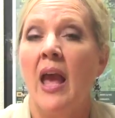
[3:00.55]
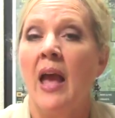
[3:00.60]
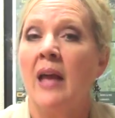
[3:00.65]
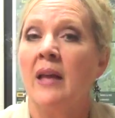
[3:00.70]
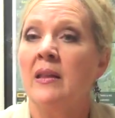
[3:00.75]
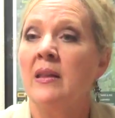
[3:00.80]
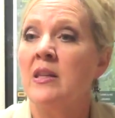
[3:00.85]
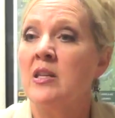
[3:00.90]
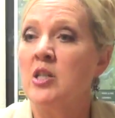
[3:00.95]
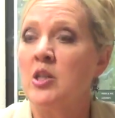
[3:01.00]

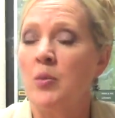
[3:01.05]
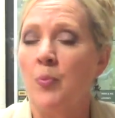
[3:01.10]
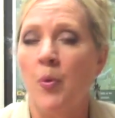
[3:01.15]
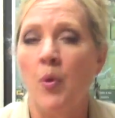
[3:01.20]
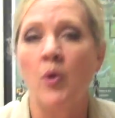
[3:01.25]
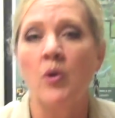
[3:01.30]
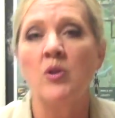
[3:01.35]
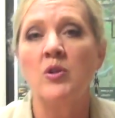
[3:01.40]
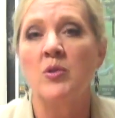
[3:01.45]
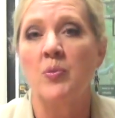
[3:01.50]
and the
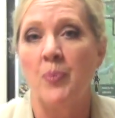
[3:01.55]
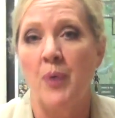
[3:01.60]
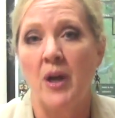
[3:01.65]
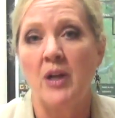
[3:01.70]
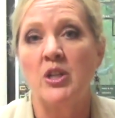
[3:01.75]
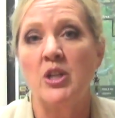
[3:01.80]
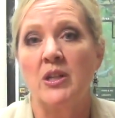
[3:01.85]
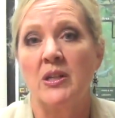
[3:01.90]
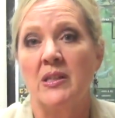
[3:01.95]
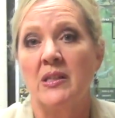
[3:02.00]
supporters of
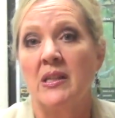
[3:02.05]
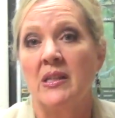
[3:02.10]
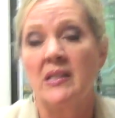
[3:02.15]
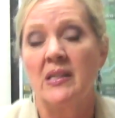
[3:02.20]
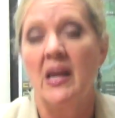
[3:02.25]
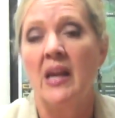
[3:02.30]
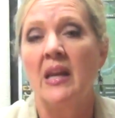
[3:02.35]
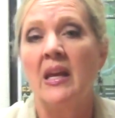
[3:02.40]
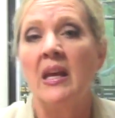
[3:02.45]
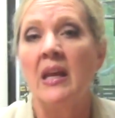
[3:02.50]
Project
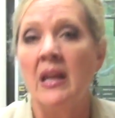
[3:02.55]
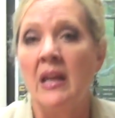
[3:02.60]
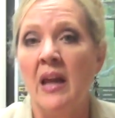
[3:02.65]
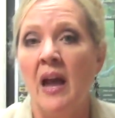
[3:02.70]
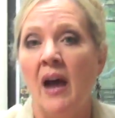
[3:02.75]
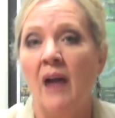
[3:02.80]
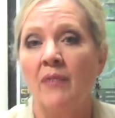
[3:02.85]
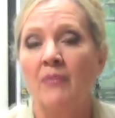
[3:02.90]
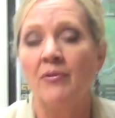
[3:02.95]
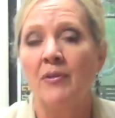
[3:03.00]
680
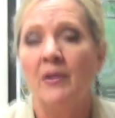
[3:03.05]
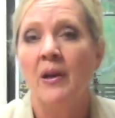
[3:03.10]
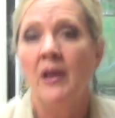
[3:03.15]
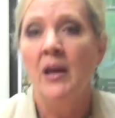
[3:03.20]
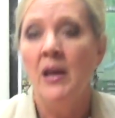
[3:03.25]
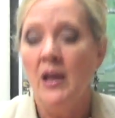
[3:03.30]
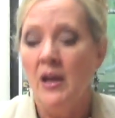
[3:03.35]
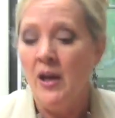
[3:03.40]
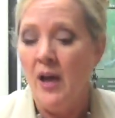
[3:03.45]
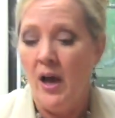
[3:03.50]
enough
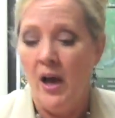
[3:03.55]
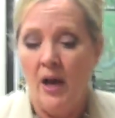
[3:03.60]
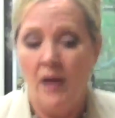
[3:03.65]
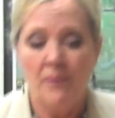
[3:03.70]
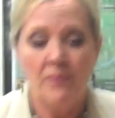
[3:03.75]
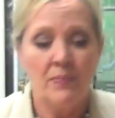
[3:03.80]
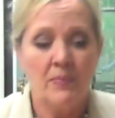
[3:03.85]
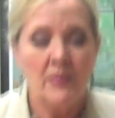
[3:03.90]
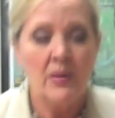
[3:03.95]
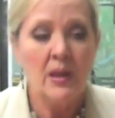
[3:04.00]

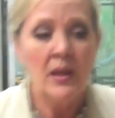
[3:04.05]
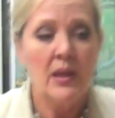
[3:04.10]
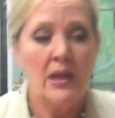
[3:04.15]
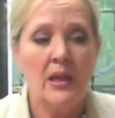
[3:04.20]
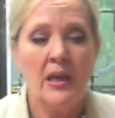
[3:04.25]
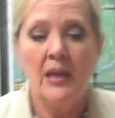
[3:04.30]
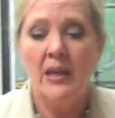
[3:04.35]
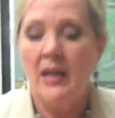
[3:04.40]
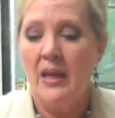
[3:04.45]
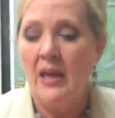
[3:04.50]

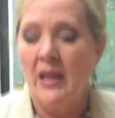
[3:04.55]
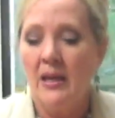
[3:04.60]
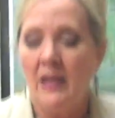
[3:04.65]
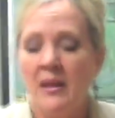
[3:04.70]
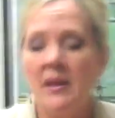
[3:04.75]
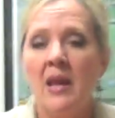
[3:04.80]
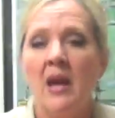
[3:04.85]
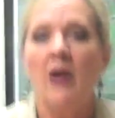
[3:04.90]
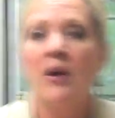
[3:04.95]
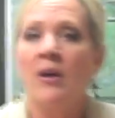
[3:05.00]

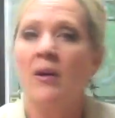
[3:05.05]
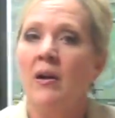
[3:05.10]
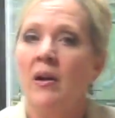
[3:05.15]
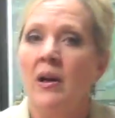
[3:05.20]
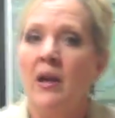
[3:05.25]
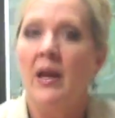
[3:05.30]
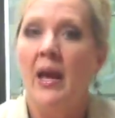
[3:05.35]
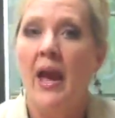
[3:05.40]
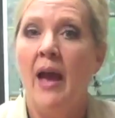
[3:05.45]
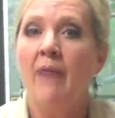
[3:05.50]
in their
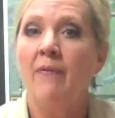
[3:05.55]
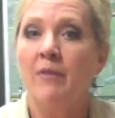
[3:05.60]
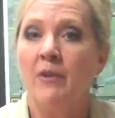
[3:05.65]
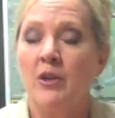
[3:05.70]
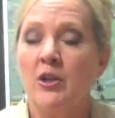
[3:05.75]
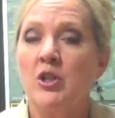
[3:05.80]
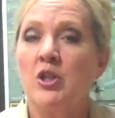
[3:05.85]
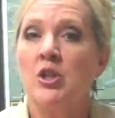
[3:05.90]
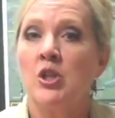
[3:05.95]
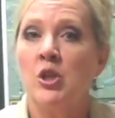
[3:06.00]

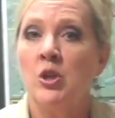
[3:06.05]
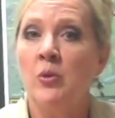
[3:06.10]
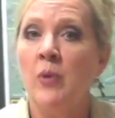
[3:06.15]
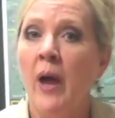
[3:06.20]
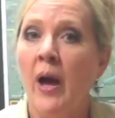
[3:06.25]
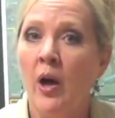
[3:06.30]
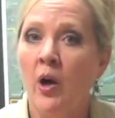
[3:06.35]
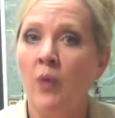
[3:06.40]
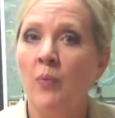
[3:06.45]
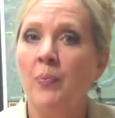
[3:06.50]
efforts to
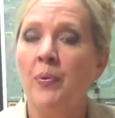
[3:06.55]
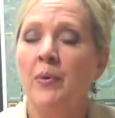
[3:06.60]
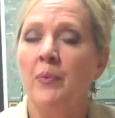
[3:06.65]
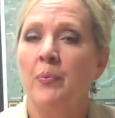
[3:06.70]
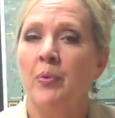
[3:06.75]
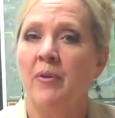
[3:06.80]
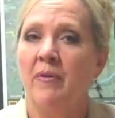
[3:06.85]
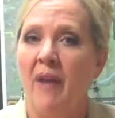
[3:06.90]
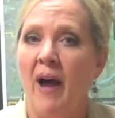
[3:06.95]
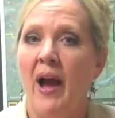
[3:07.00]
help
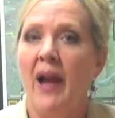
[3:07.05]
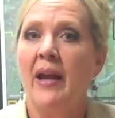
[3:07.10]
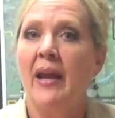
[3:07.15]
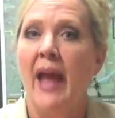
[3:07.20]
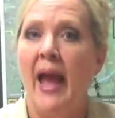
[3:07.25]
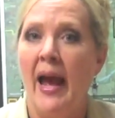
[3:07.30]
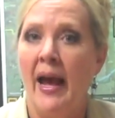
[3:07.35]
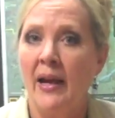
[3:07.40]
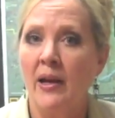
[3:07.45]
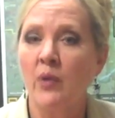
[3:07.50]
provide
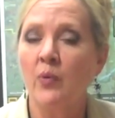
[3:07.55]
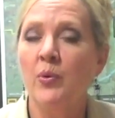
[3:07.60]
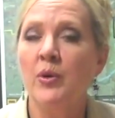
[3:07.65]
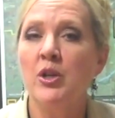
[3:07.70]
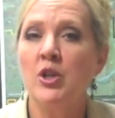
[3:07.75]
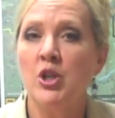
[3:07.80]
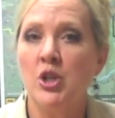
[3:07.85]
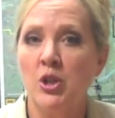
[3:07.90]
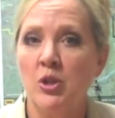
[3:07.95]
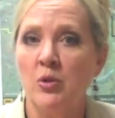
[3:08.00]

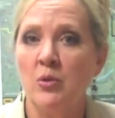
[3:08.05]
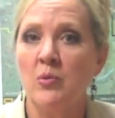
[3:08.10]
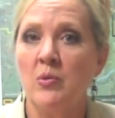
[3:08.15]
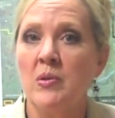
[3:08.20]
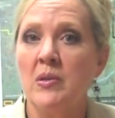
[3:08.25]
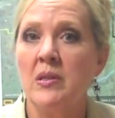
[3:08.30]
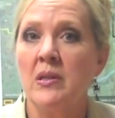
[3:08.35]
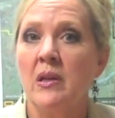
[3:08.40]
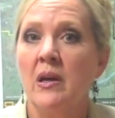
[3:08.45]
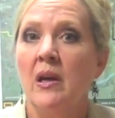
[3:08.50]
adequate
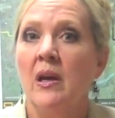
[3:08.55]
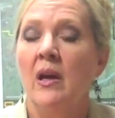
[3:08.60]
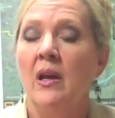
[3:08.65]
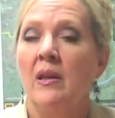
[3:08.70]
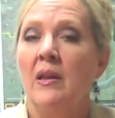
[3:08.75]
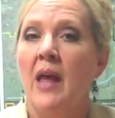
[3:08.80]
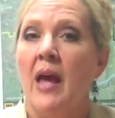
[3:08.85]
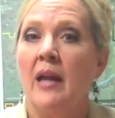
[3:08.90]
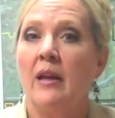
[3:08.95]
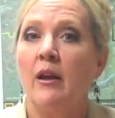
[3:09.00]
shoes
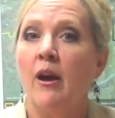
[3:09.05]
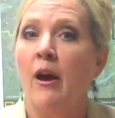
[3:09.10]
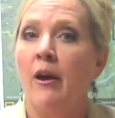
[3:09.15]
that